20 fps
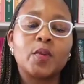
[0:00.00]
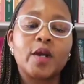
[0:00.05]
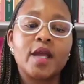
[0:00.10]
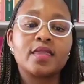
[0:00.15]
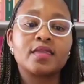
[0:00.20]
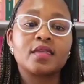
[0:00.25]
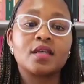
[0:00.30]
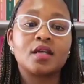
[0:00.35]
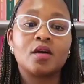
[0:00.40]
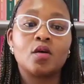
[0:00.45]

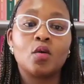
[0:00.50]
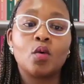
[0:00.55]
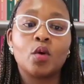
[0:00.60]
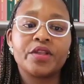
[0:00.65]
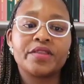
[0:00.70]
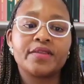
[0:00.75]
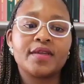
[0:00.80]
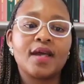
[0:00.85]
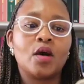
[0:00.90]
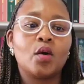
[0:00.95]
by the
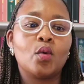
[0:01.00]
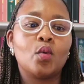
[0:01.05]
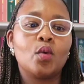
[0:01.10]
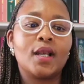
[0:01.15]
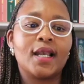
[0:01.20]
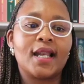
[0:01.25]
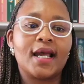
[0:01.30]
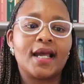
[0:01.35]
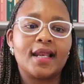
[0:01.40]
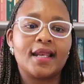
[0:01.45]
author,
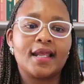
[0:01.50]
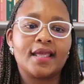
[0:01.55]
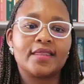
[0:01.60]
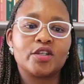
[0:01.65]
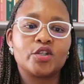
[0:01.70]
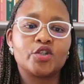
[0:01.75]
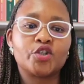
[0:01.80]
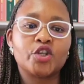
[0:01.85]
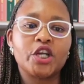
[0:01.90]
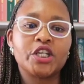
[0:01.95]
Ulala,
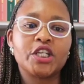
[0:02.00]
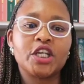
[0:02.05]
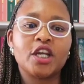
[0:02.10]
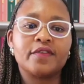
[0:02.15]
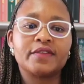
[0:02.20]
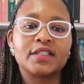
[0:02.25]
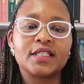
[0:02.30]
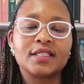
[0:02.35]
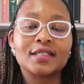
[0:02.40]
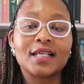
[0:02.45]
The Journey
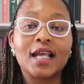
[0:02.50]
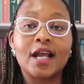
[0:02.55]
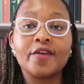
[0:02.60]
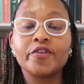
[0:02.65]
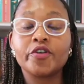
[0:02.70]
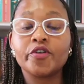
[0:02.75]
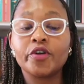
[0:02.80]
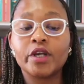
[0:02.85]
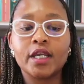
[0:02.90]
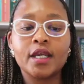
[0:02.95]
of
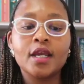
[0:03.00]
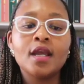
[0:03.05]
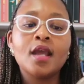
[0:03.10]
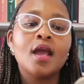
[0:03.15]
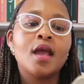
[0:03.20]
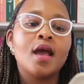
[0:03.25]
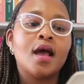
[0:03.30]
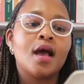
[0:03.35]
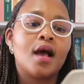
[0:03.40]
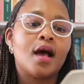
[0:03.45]
Discovery,
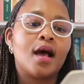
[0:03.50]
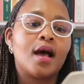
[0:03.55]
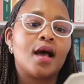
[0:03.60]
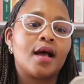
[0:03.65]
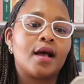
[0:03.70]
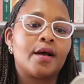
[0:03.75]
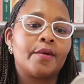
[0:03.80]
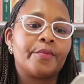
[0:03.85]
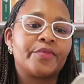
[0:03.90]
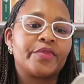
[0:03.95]

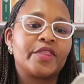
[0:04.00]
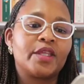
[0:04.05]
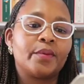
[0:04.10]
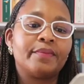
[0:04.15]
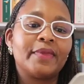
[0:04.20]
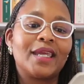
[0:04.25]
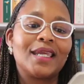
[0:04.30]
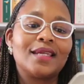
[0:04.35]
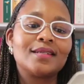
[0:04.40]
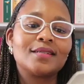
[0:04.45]
The
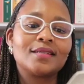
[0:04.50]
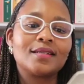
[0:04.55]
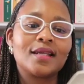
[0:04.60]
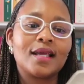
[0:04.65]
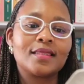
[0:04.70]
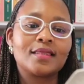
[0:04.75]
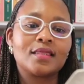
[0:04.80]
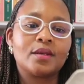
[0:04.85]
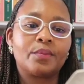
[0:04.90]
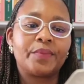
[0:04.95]
Maiden
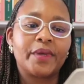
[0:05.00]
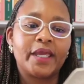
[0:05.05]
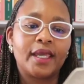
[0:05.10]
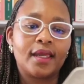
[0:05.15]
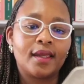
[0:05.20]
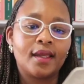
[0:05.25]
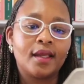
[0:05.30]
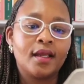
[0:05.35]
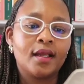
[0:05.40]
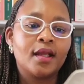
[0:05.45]
and the
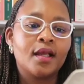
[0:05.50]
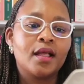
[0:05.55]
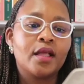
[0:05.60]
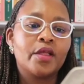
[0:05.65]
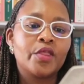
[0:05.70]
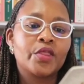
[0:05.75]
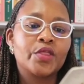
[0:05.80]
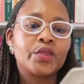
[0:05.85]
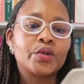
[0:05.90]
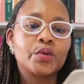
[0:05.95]
Bear,
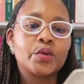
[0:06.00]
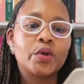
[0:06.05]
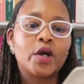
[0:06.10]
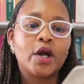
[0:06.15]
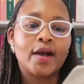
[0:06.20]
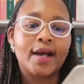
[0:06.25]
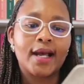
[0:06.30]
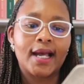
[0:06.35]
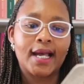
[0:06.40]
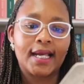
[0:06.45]
Through
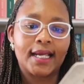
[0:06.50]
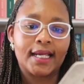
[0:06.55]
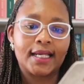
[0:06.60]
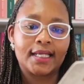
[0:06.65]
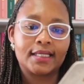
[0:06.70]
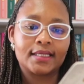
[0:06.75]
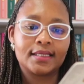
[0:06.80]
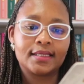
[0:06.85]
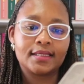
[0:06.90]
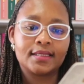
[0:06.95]
Her
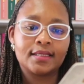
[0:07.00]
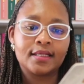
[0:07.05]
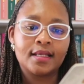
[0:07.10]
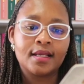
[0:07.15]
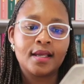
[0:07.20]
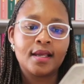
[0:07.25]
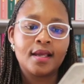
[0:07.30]
Eyes,